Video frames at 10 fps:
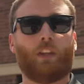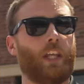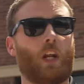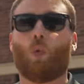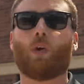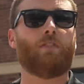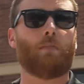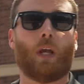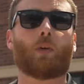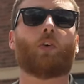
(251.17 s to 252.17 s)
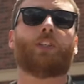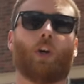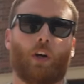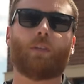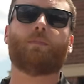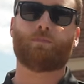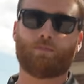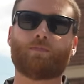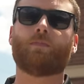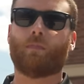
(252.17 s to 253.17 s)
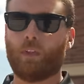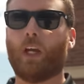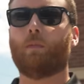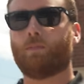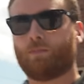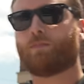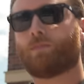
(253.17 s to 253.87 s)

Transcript: It, then it won't even be able to restart. Gotcha. Okay. Yep.